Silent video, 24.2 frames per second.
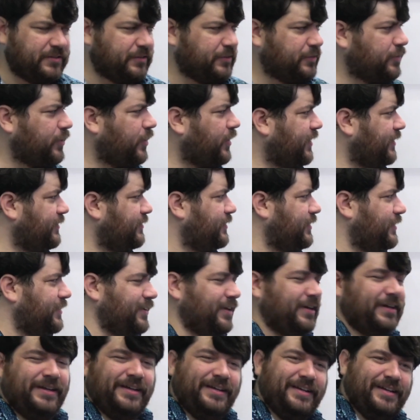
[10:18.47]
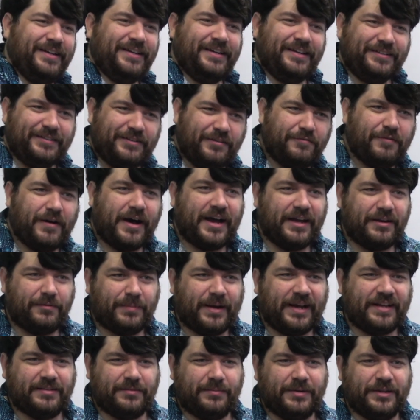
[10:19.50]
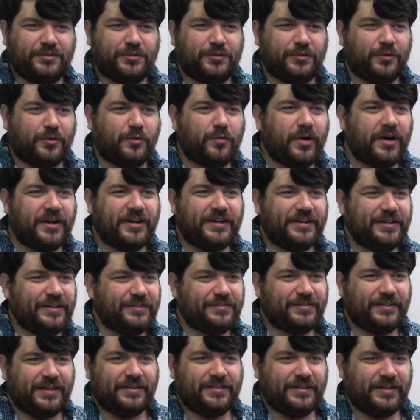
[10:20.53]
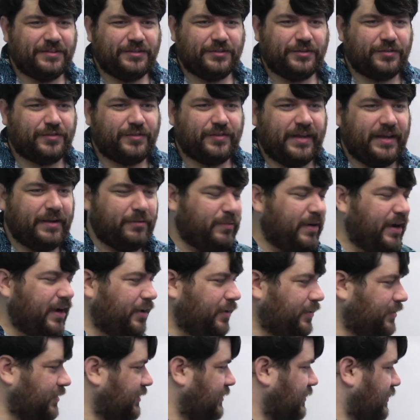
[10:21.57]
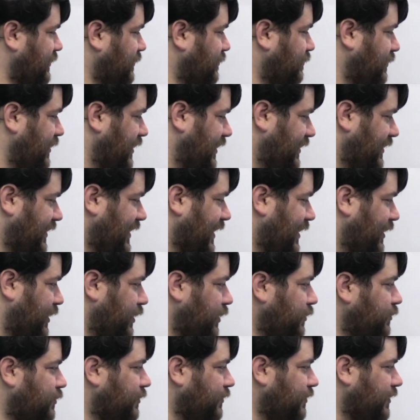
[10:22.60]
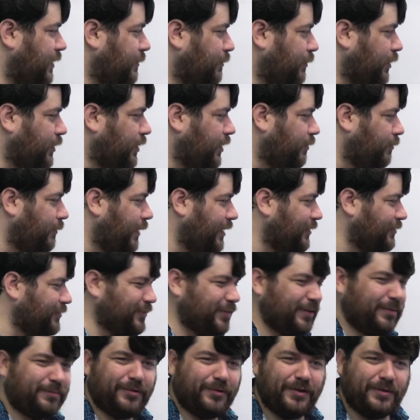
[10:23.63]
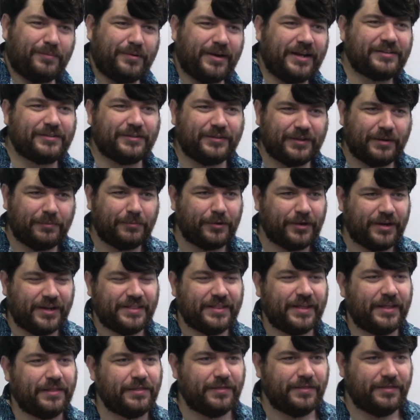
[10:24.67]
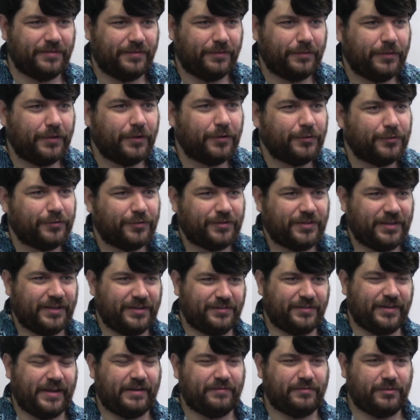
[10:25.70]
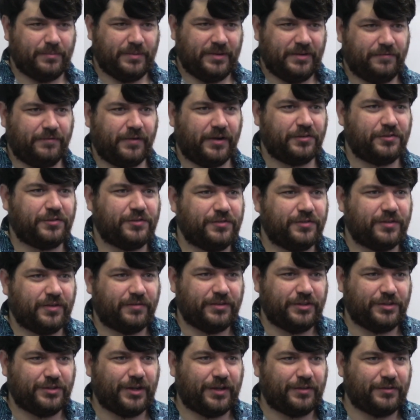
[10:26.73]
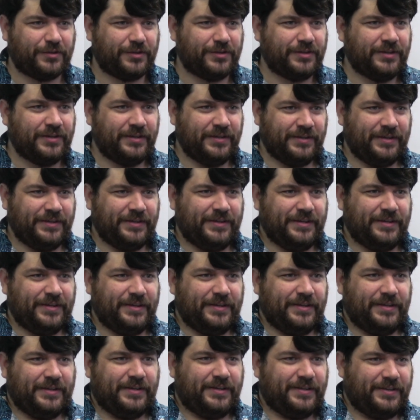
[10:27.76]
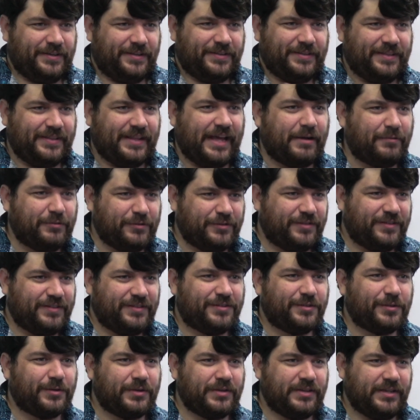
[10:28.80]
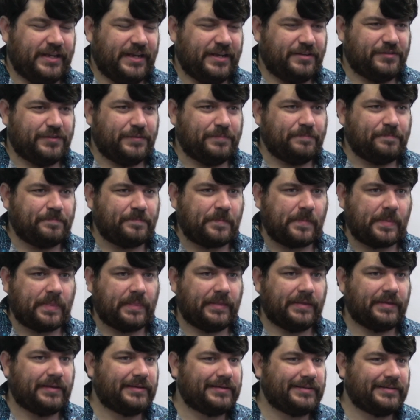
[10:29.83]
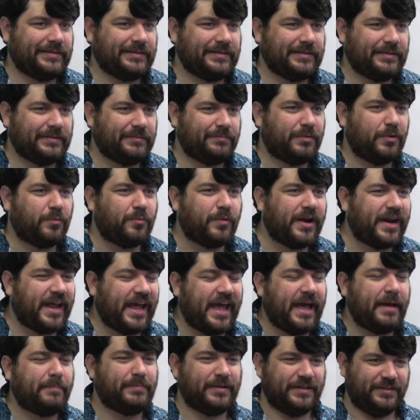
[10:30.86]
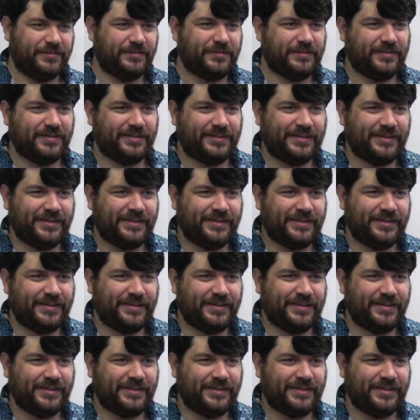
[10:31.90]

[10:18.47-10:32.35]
starting to divide by dimensional quantities and then just say, well, we get a Nusselt number, a Reynolds number, and a Prandtl number, and then those things have to be functions of each other. That was sort of the engine. But what happens